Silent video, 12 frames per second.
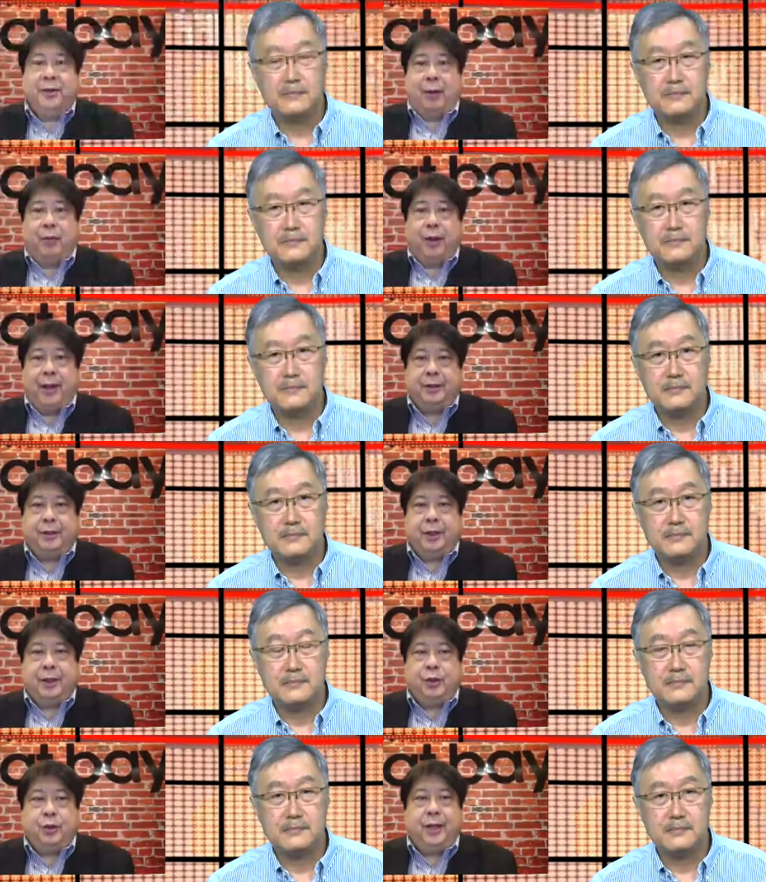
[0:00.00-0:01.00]
Speaker 1: that, and
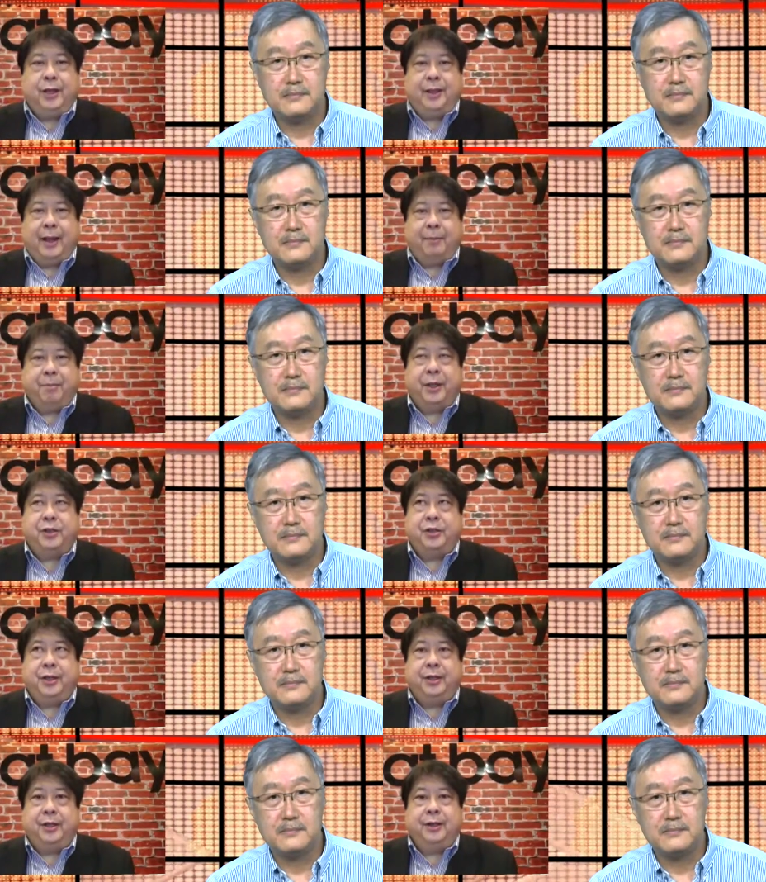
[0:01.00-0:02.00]
you need that much
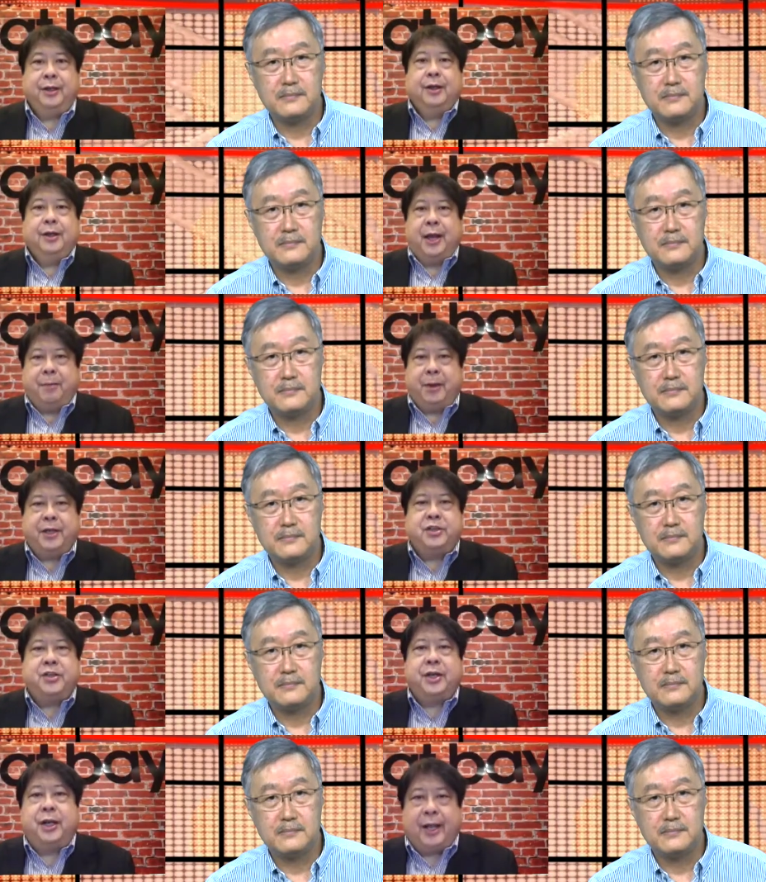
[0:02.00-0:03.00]
needed and
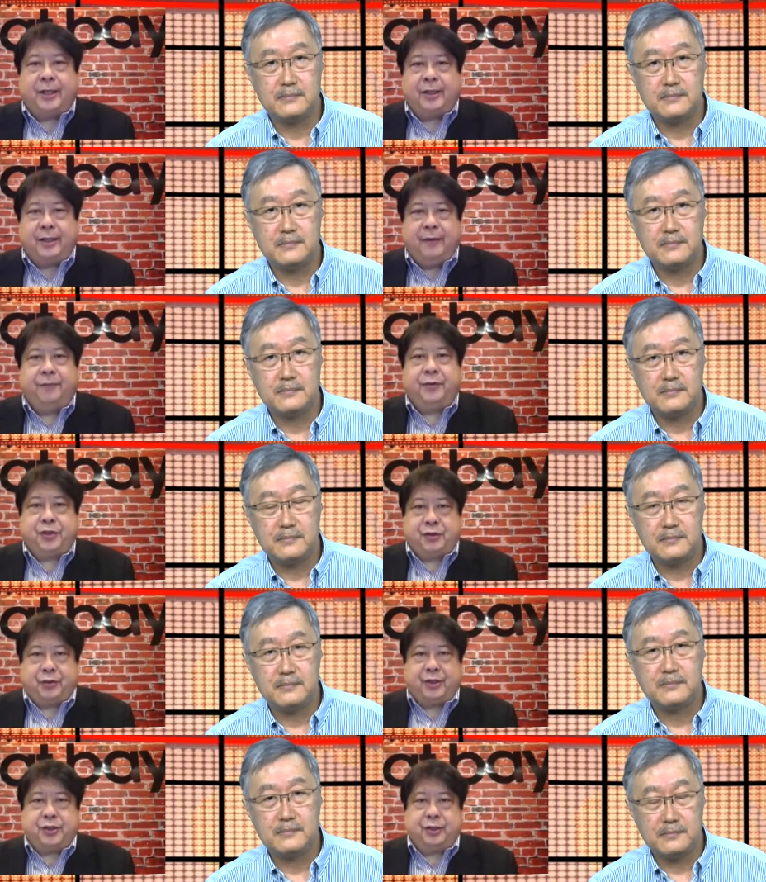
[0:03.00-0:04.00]
much neglected
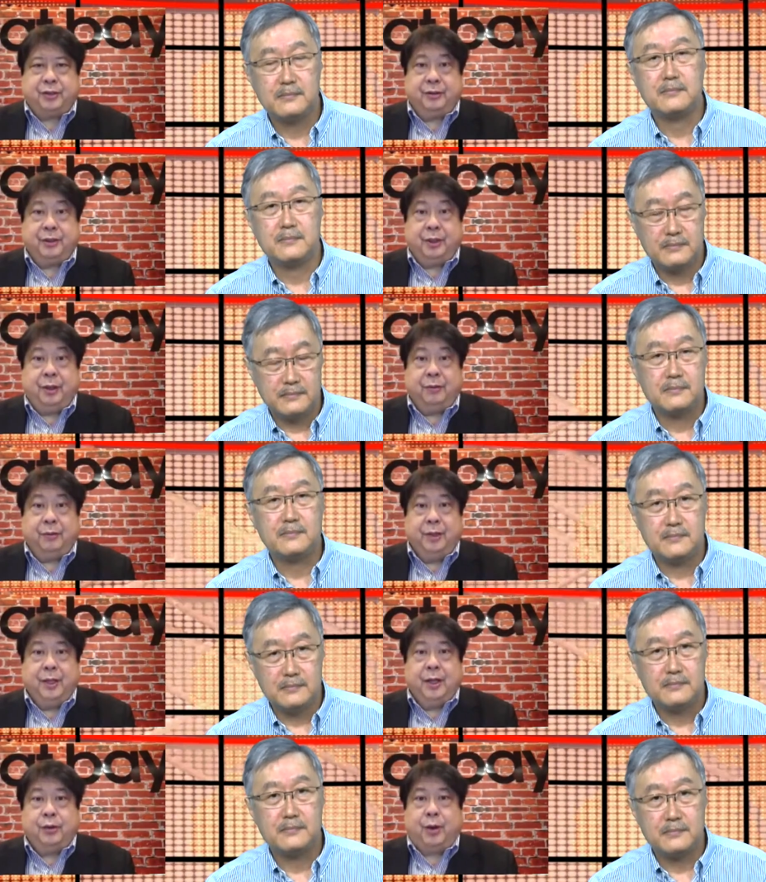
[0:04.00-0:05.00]
infrastructure, you know,
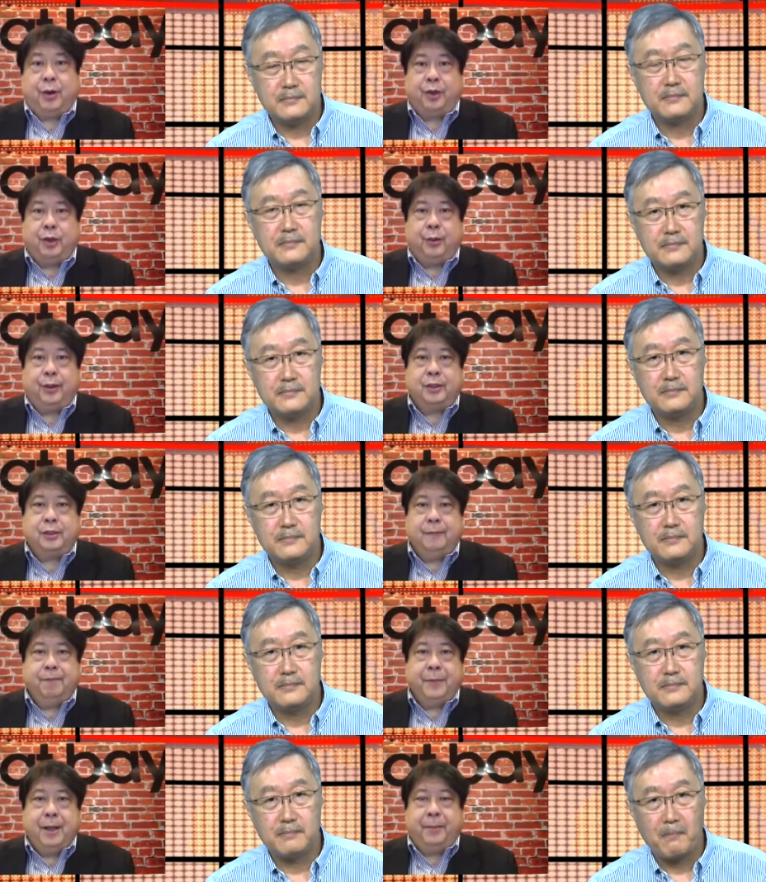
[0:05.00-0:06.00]
throughout the U S.
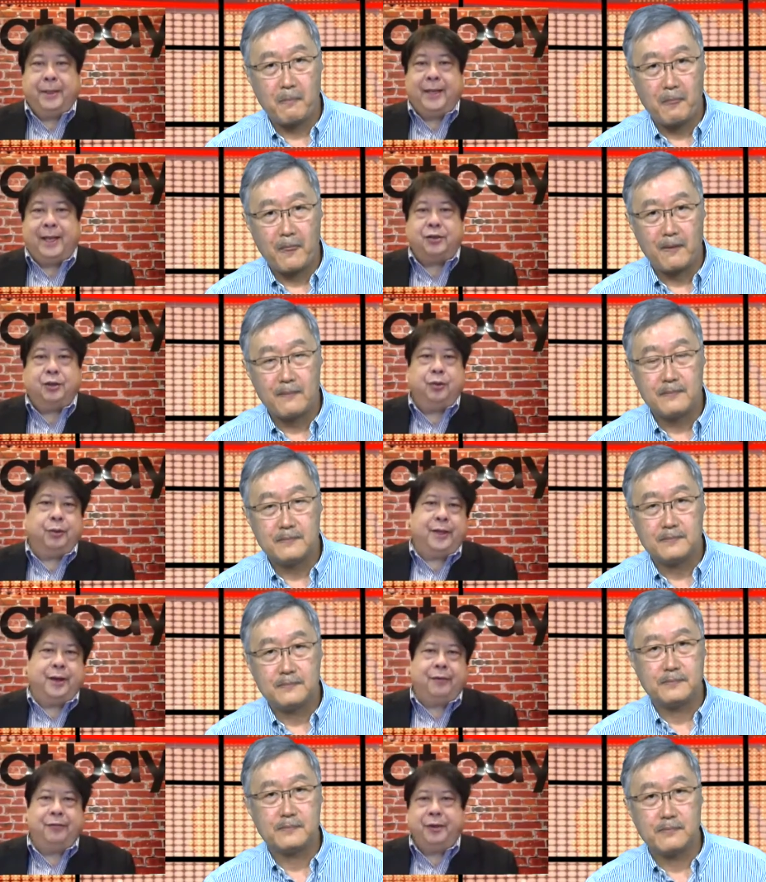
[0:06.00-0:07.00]
But he has to do it
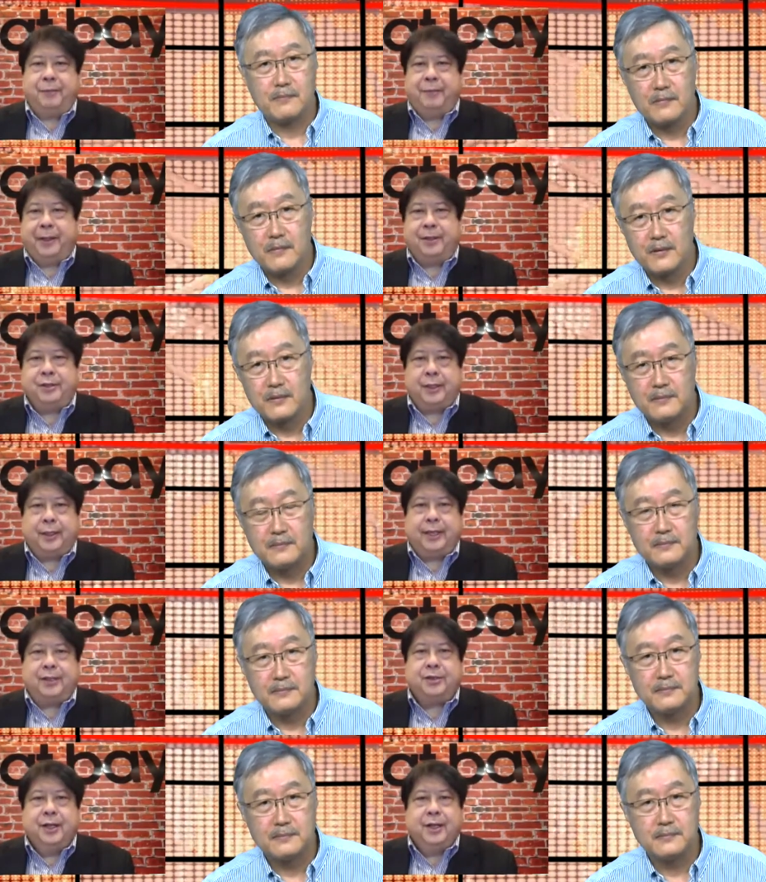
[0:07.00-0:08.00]
carefully because, I
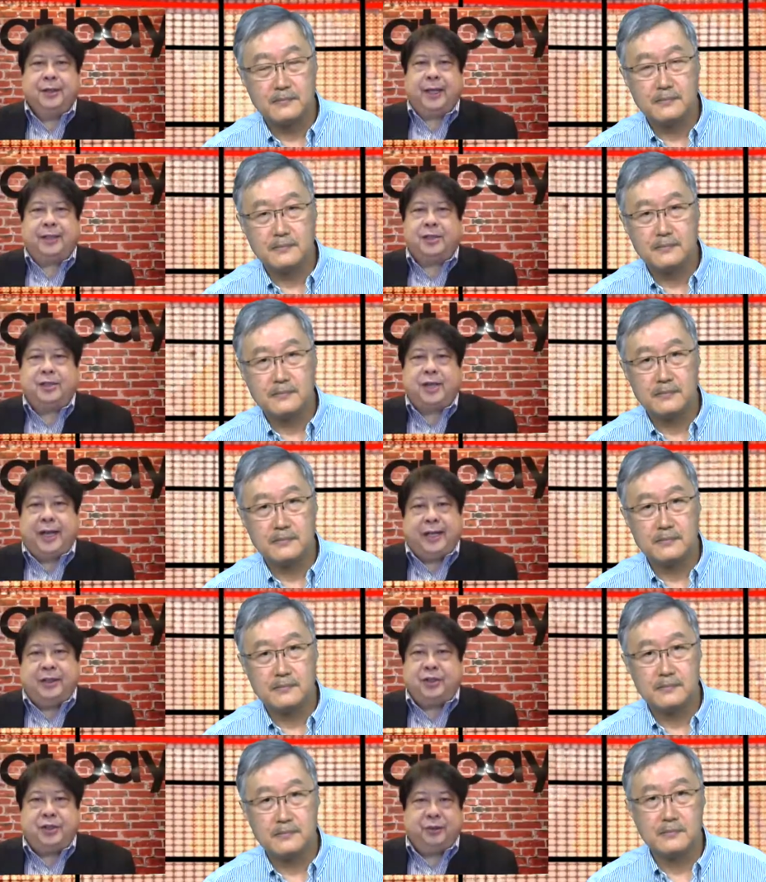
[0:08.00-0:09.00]
guess, that's a state
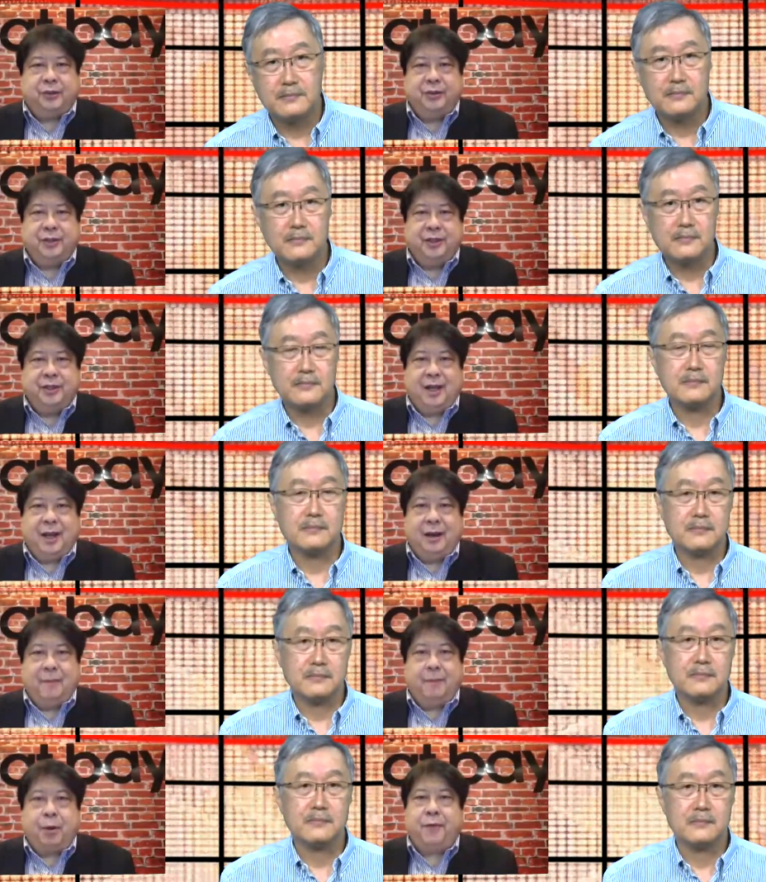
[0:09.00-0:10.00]
issue. Uh,
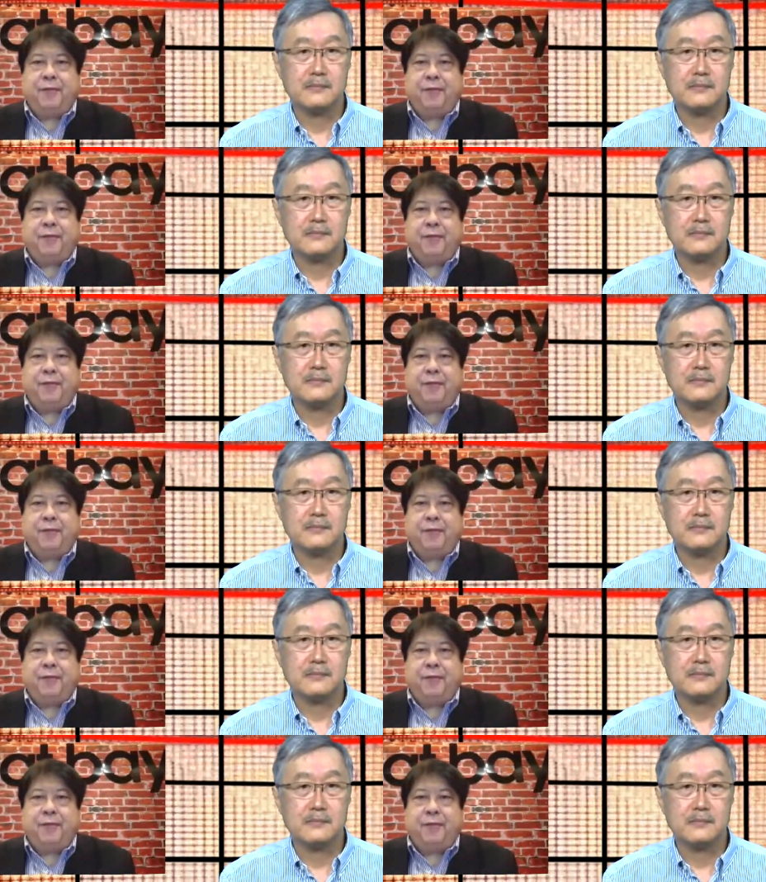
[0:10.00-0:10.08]
part